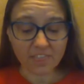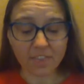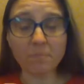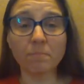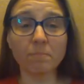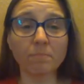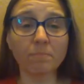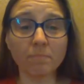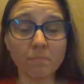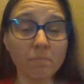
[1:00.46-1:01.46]
The
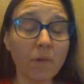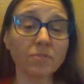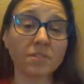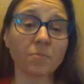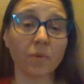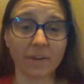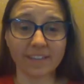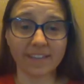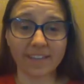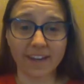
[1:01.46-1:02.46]
most important
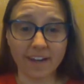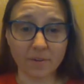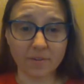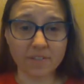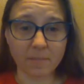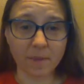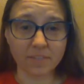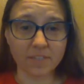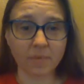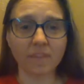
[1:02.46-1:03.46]
thing that I notice about this one,